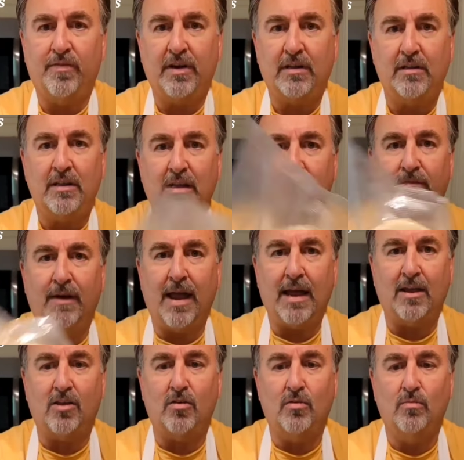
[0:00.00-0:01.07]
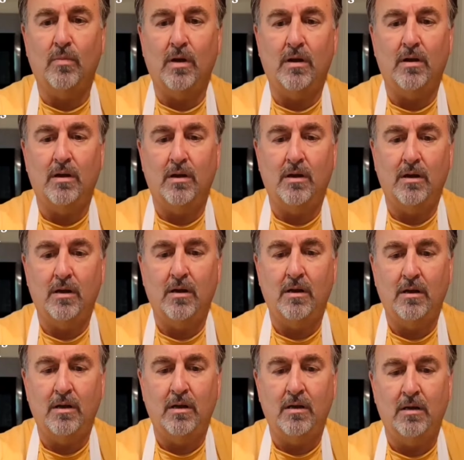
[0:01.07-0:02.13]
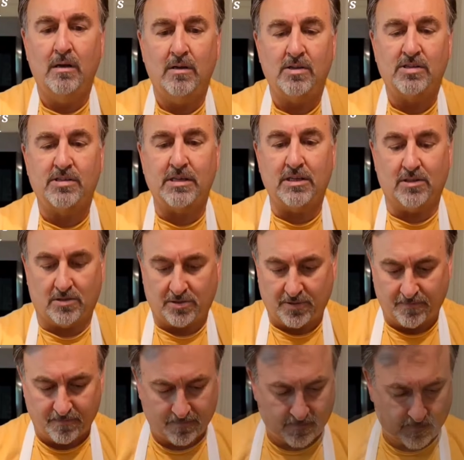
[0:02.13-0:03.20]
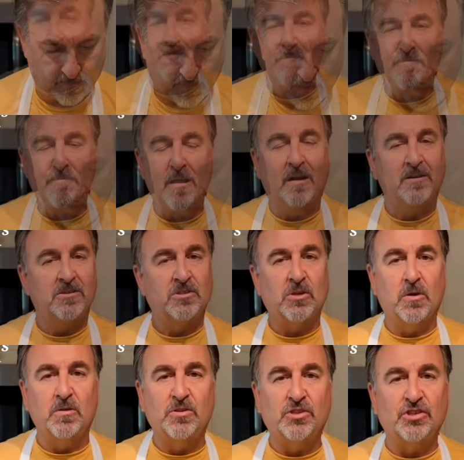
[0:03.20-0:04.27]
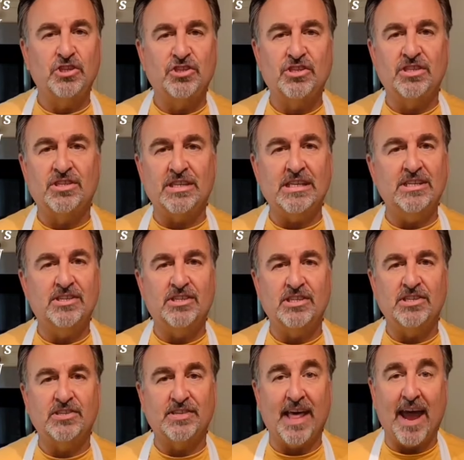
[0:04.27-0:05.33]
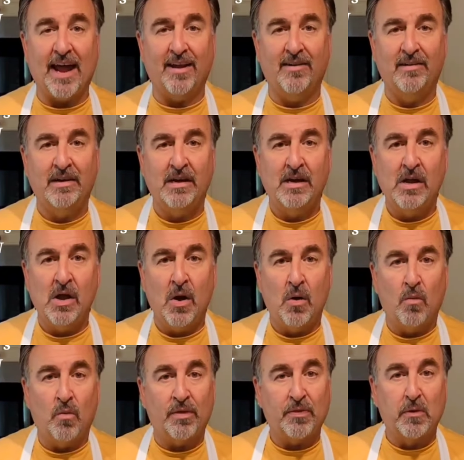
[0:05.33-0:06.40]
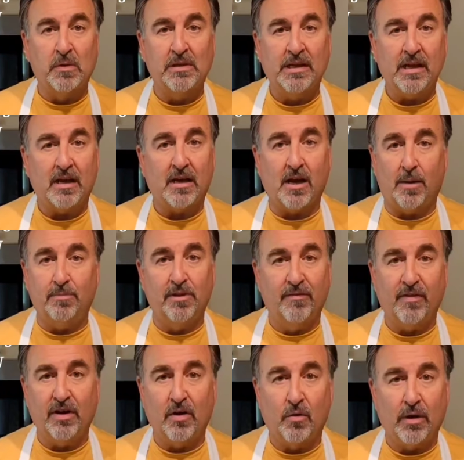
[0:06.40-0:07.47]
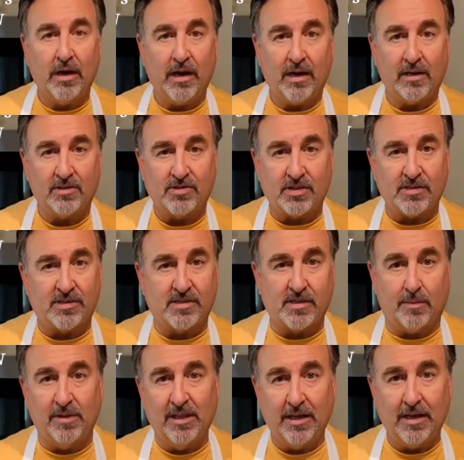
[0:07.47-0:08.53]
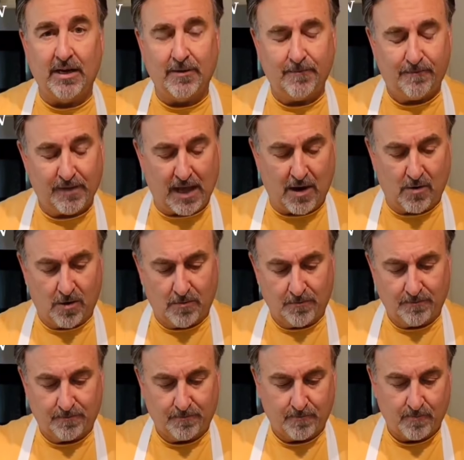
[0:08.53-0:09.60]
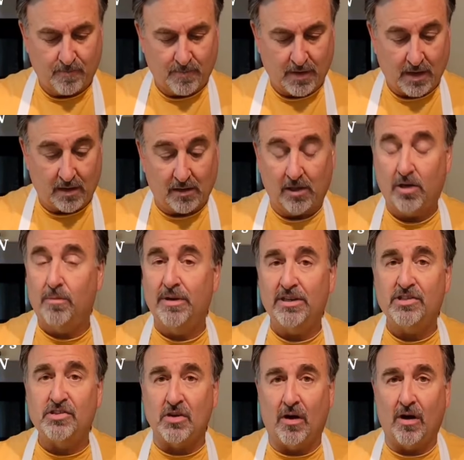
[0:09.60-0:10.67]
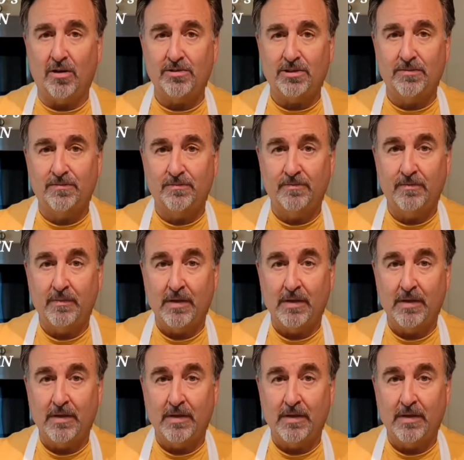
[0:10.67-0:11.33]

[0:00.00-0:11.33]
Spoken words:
perfectly vacuum sealed. So it's just as easy as that. With only a couple of ingredients, semolina flour, a little bit of salt,